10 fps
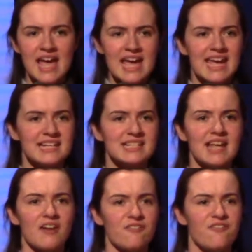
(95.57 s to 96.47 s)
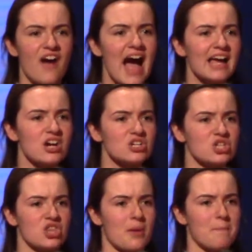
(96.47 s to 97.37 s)
he set fire
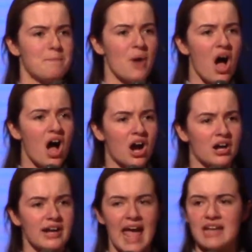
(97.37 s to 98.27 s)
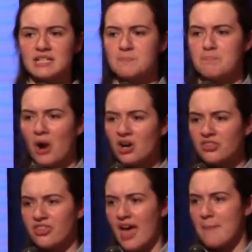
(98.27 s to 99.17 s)
to the barn and
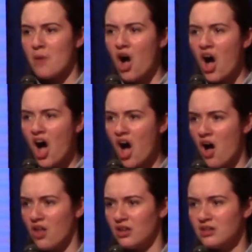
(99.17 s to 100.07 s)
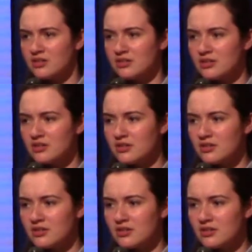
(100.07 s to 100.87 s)
burnt them all.